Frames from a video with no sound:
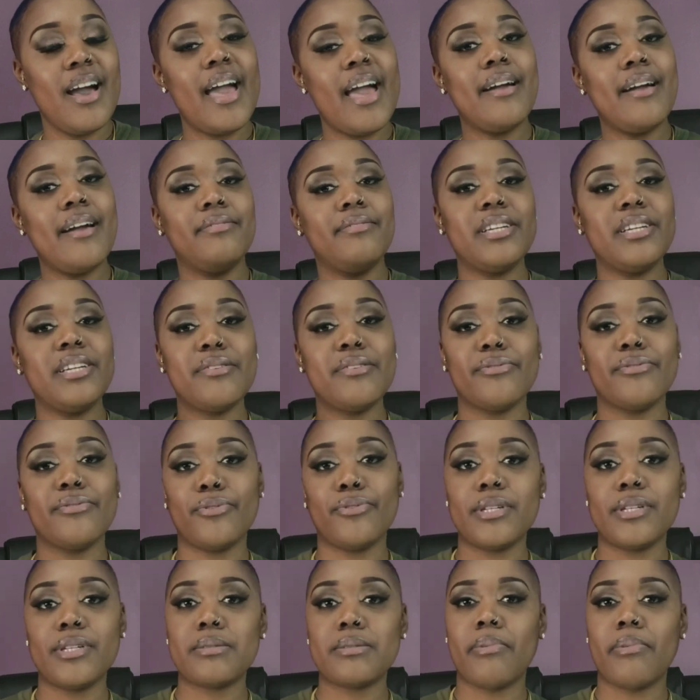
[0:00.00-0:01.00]
heavily
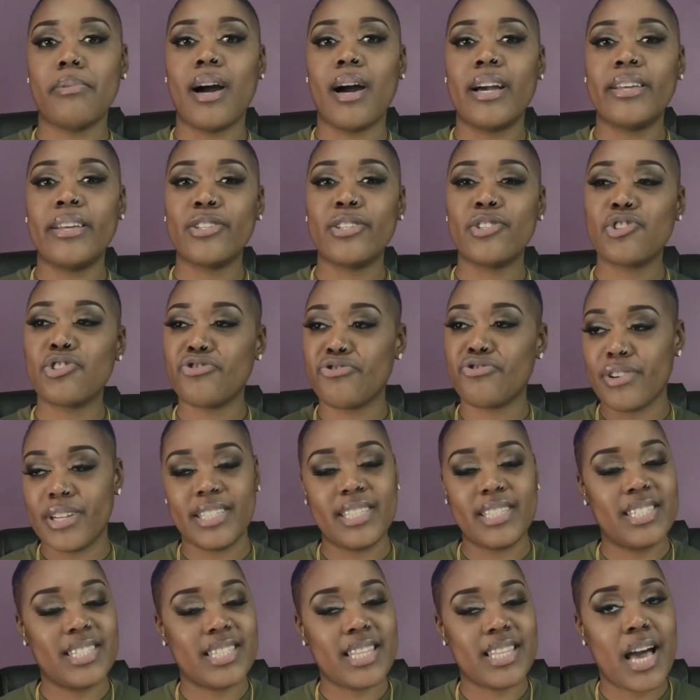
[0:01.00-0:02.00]
influenced by the
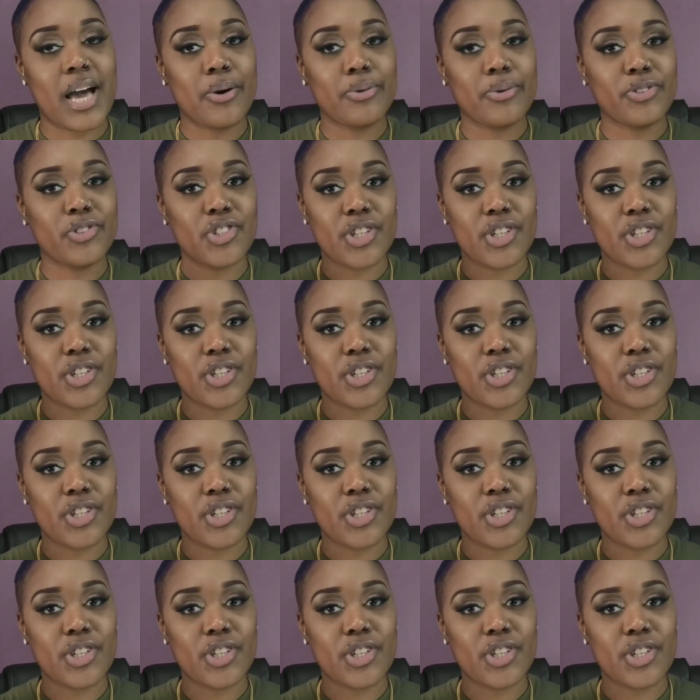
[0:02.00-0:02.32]
trends that